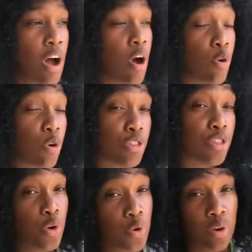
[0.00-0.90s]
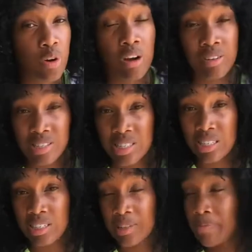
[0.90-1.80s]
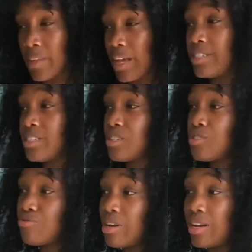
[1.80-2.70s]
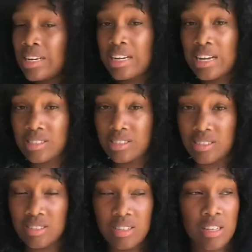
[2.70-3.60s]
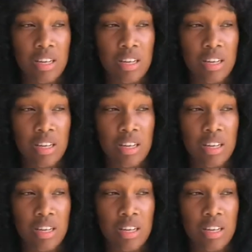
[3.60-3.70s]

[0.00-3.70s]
Although, honestly, I just read an article